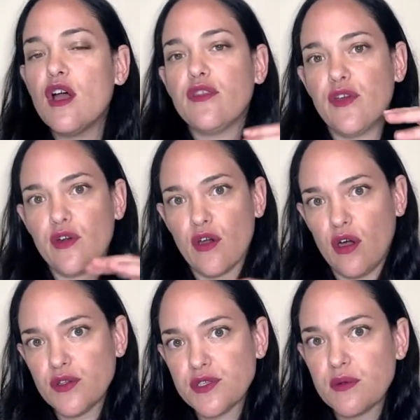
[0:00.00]
there are
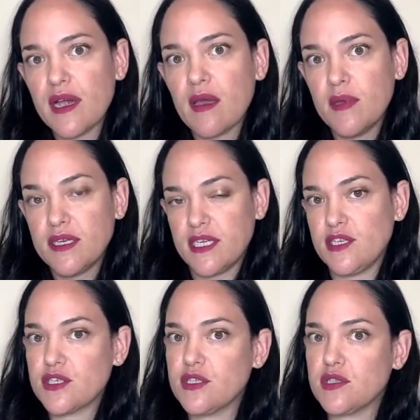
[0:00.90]
also
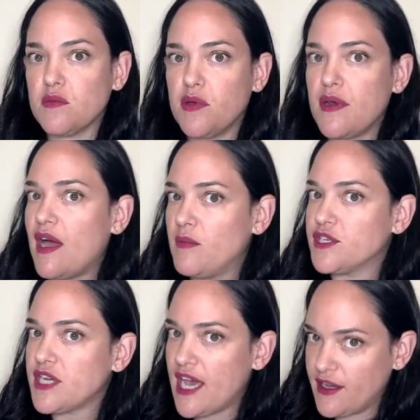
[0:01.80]
recommendations about how
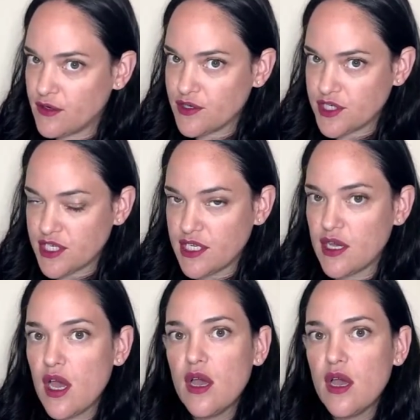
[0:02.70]
much energy